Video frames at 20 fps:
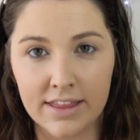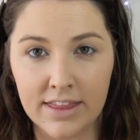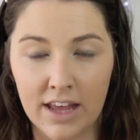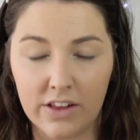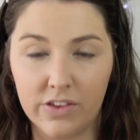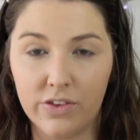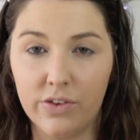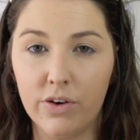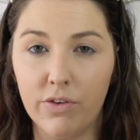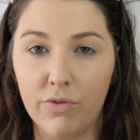and
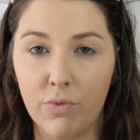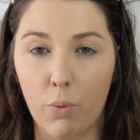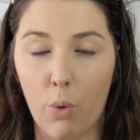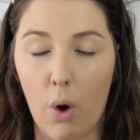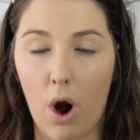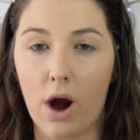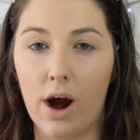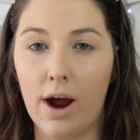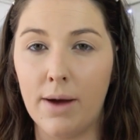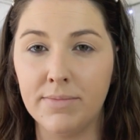that's sort of
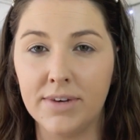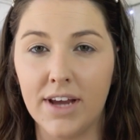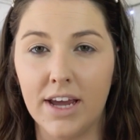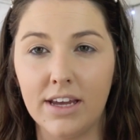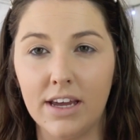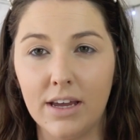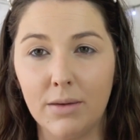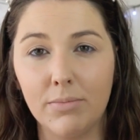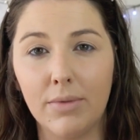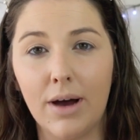where I'm
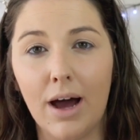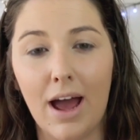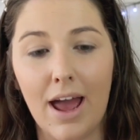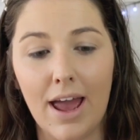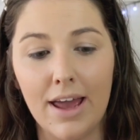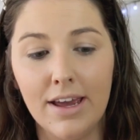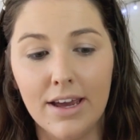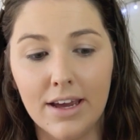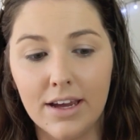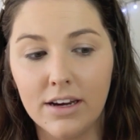taking
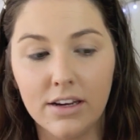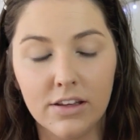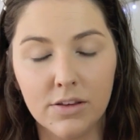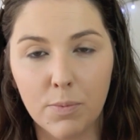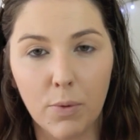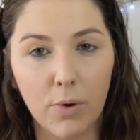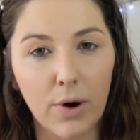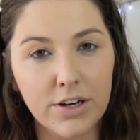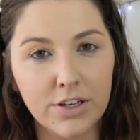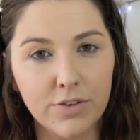my
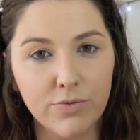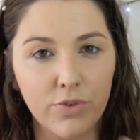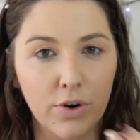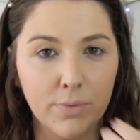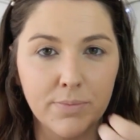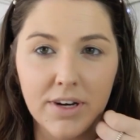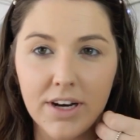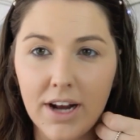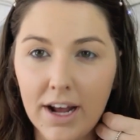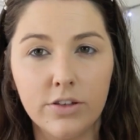inspiration
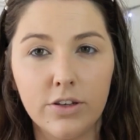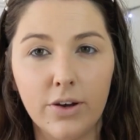from today.